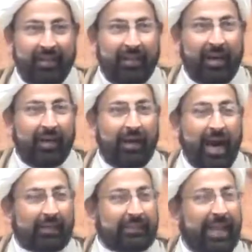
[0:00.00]

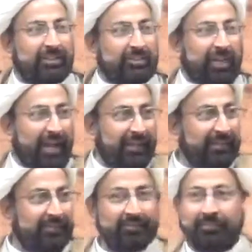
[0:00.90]
earth and sky.
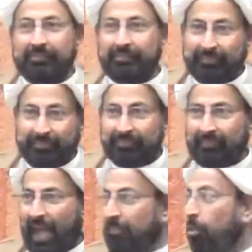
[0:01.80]

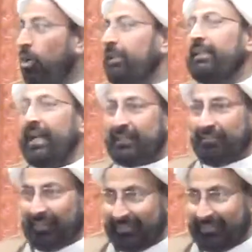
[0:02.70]
And more than that,